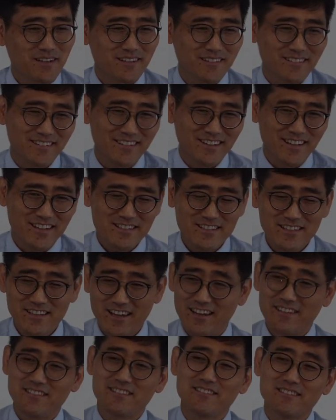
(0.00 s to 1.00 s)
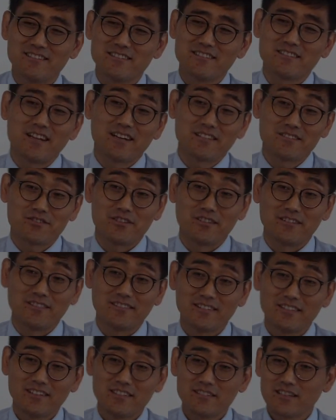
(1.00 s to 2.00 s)
But as he ends this
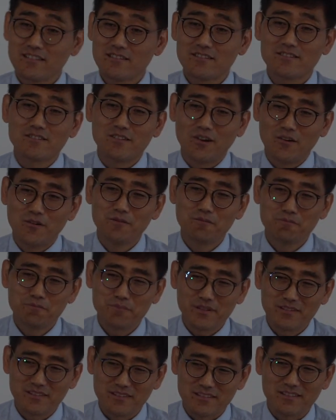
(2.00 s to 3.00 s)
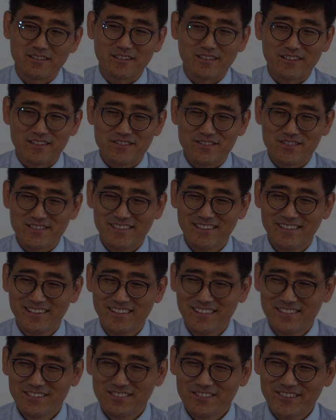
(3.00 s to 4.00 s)
section, he says, don't be discouraged.
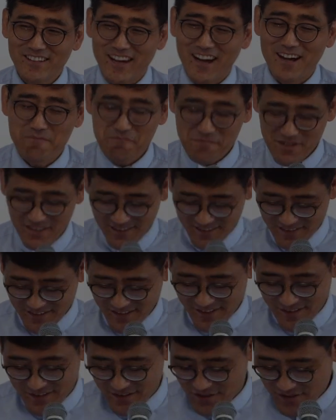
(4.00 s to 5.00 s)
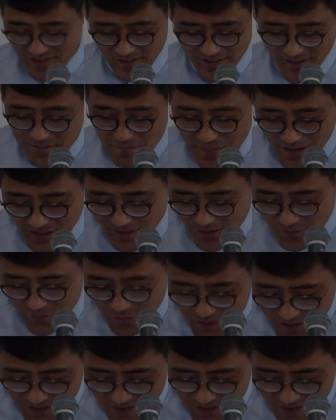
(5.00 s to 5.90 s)
Do not be discouraged. And there are many